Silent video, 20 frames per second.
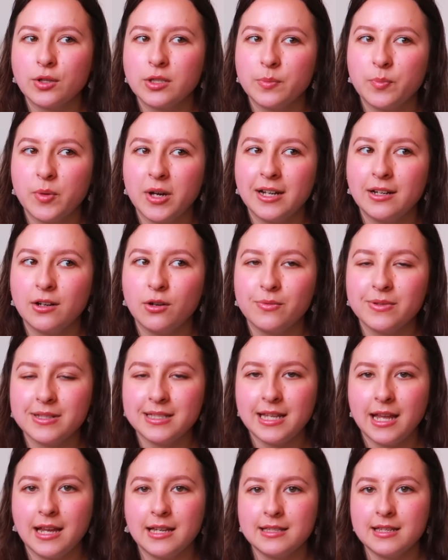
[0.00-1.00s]
to print,
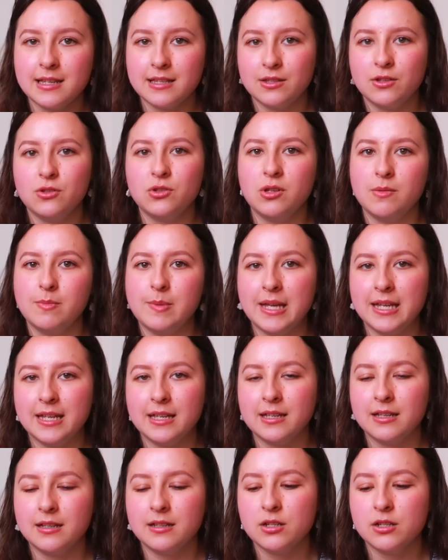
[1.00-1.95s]
obviously, because it's such a big